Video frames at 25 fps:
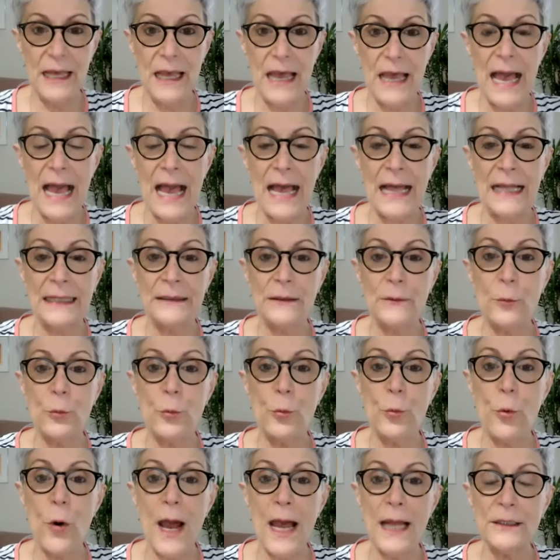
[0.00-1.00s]
And
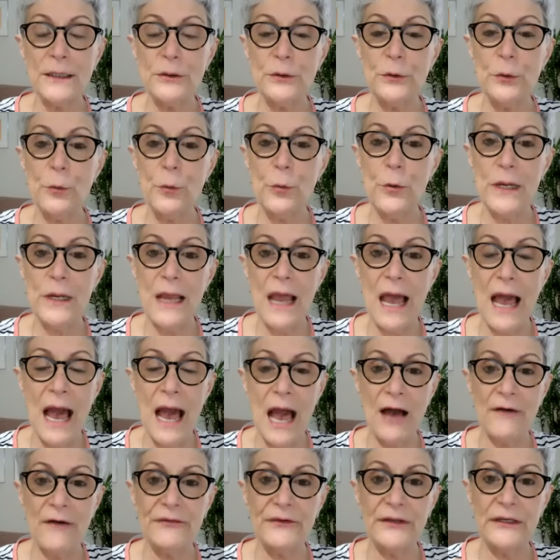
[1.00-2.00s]
what do we
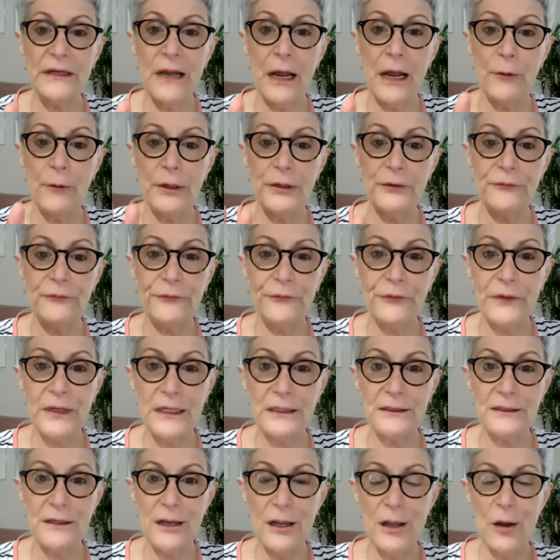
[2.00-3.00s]
have in our
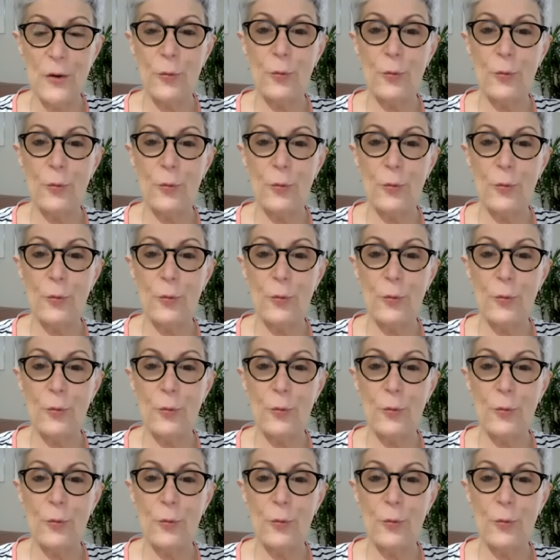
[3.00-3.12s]
feet?